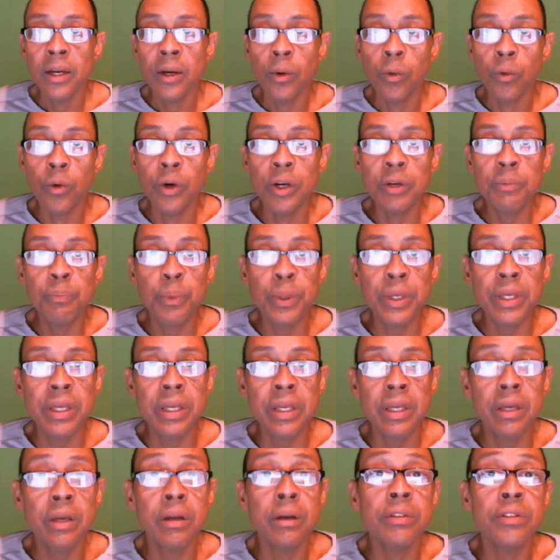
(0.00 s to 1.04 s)
would
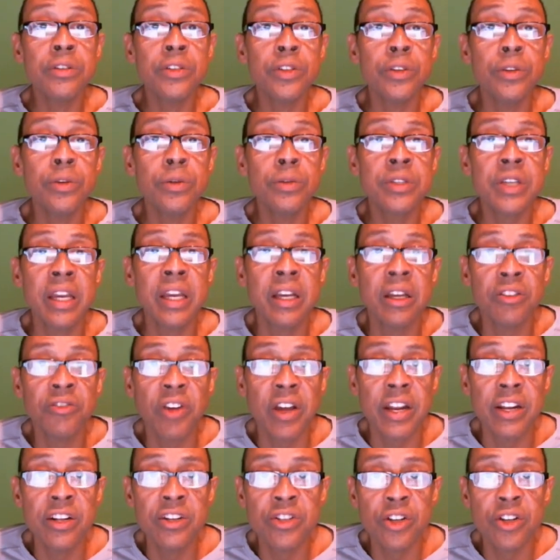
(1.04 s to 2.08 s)
be to take
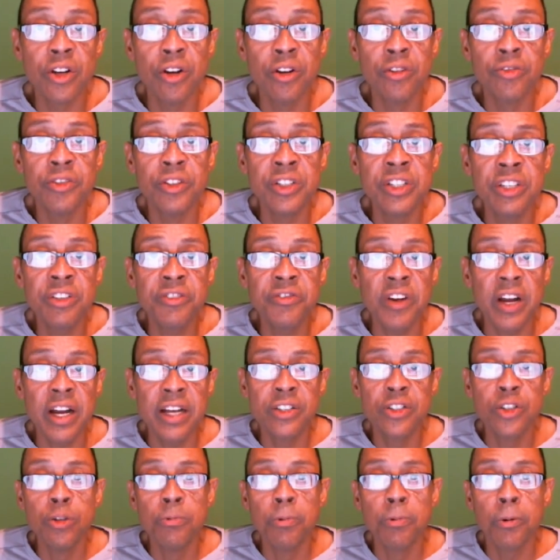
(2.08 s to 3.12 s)
advantage of DeFi
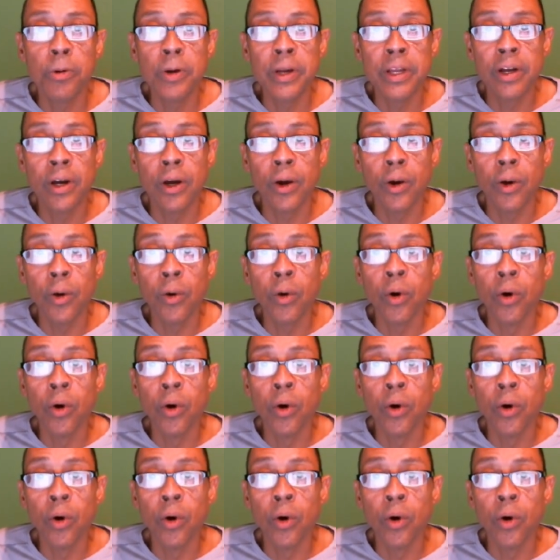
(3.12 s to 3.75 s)
2.0